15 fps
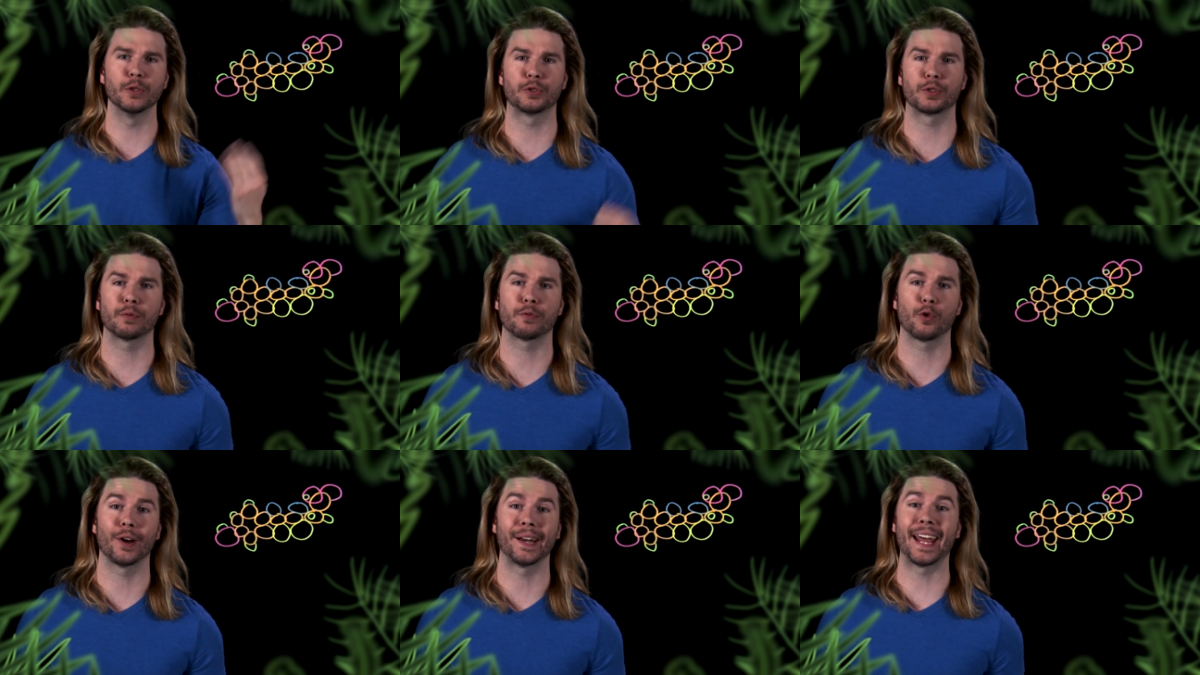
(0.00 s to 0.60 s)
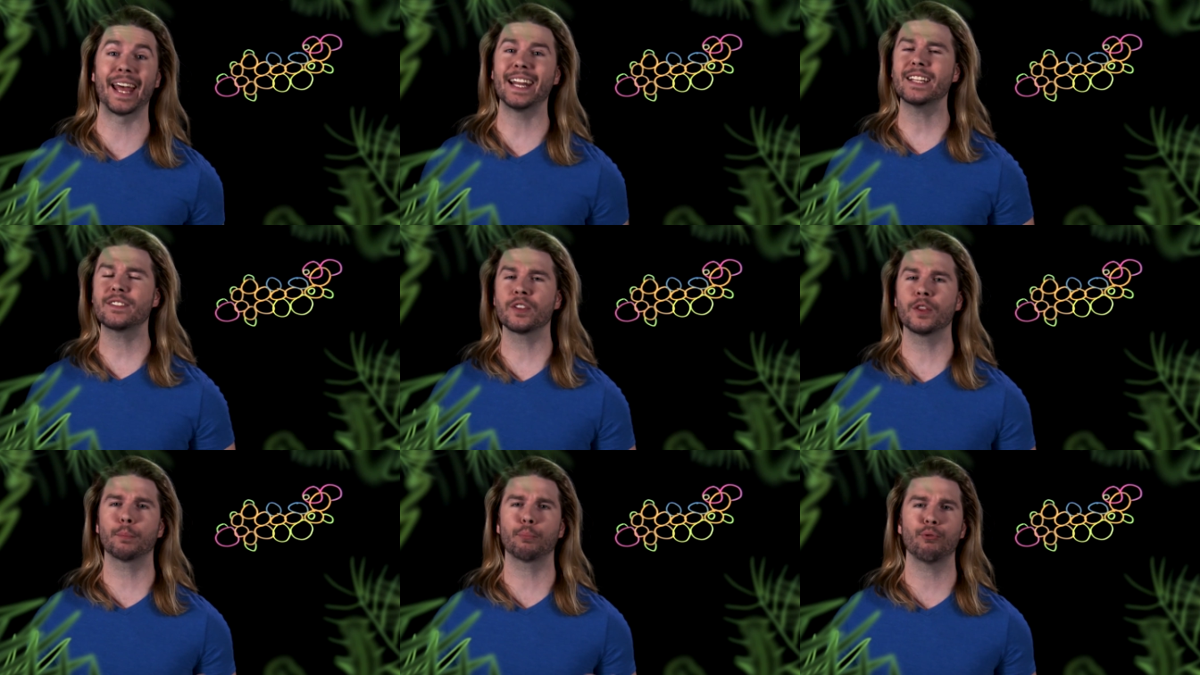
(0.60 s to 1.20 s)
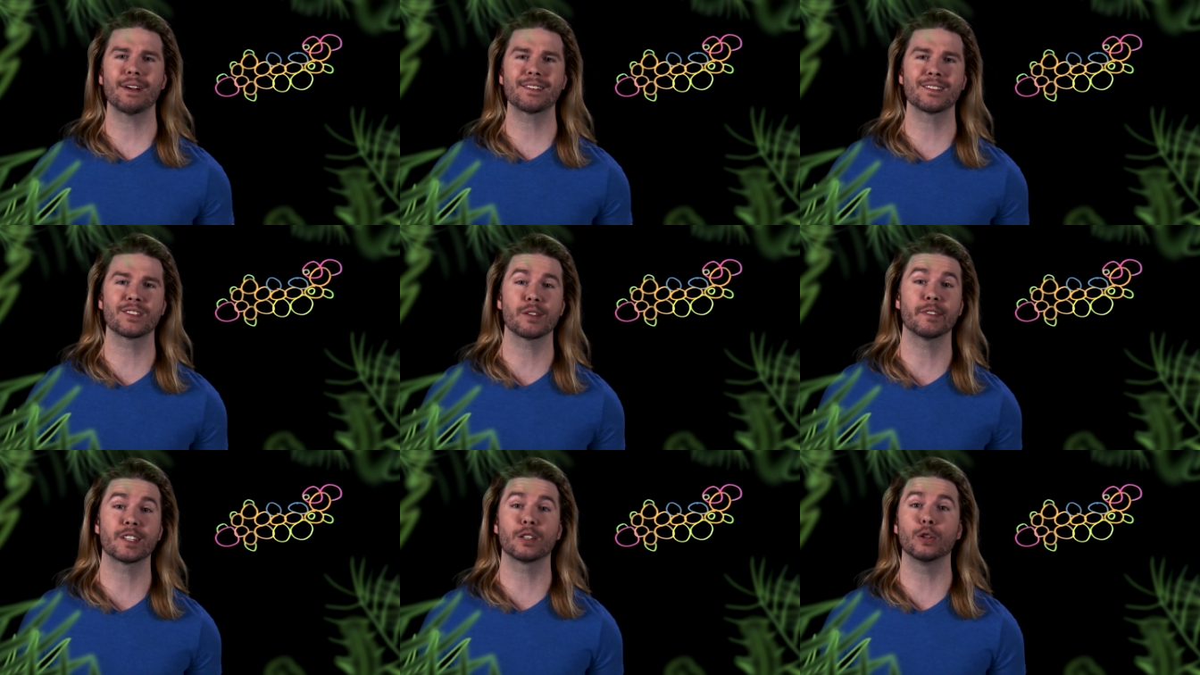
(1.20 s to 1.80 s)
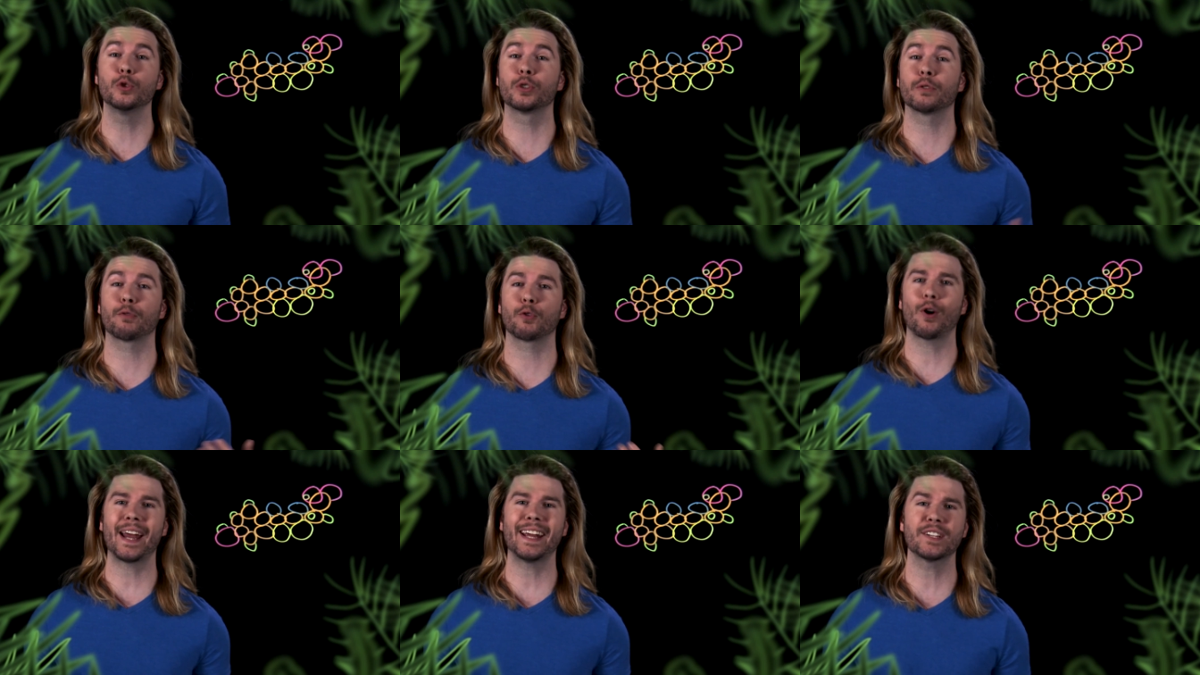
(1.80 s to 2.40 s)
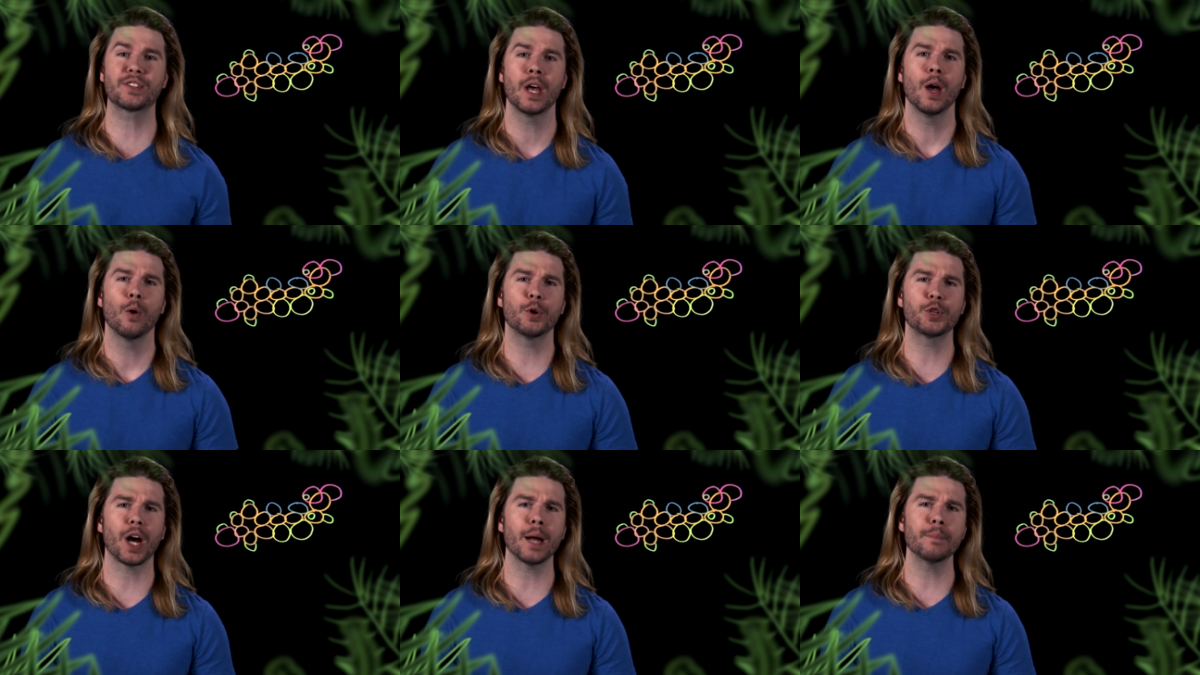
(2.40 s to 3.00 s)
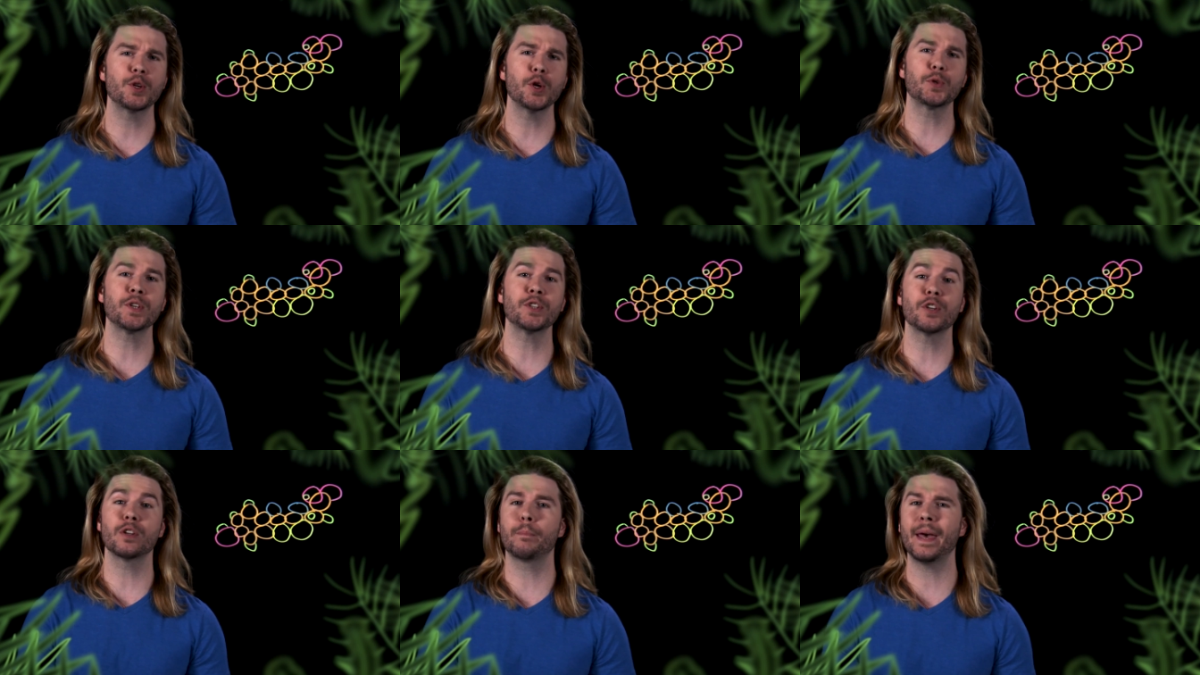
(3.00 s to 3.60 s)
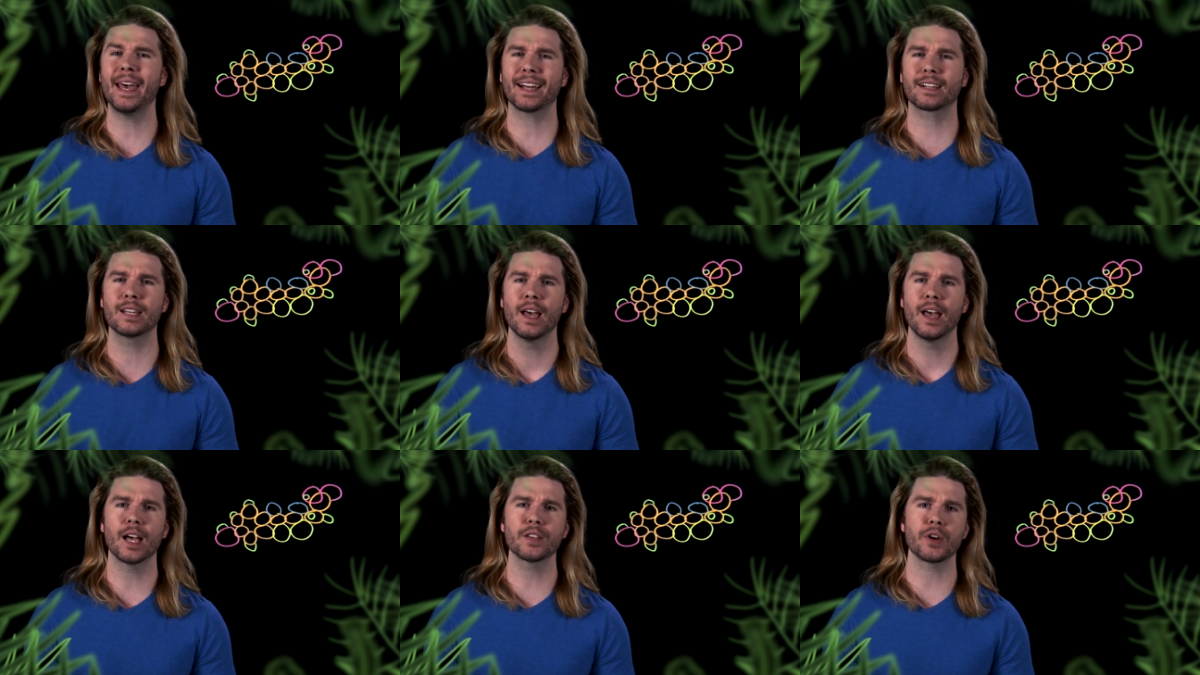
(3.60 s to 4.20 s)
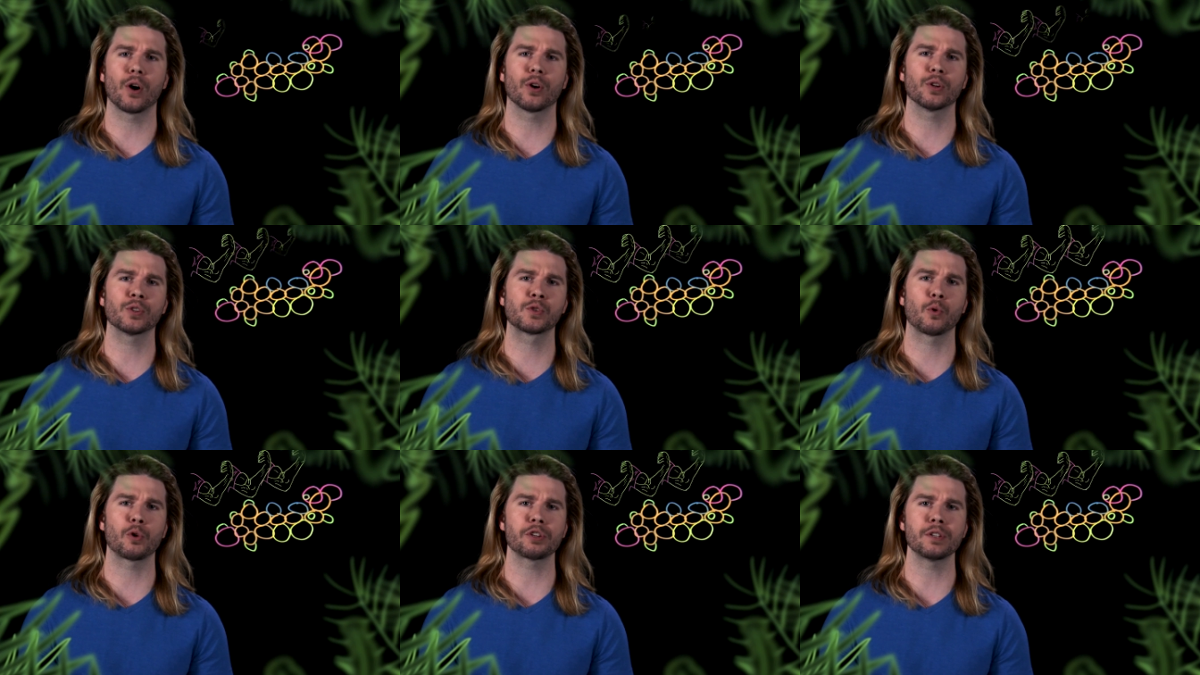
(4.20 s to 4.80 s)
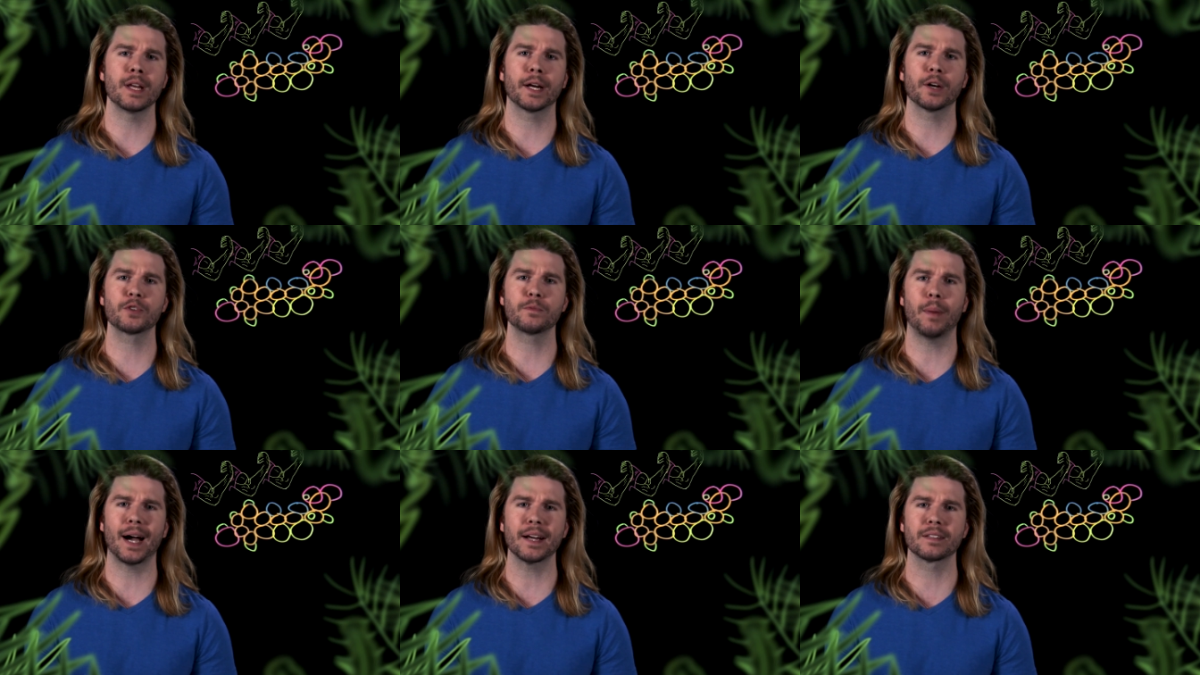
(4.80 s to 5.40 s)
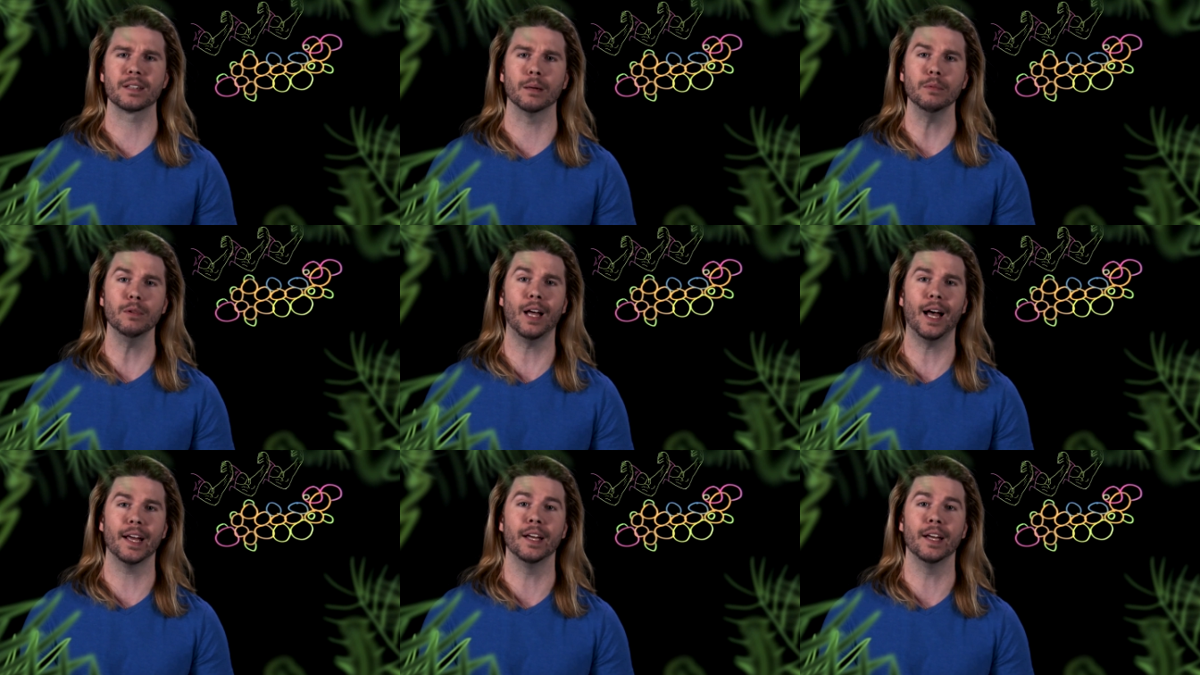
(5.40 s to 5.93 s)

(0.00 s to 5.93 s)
luciferin, and it's in the presence of its luciferase, which I'm choosing to depict as Arnold Schwarzenegger's bicep.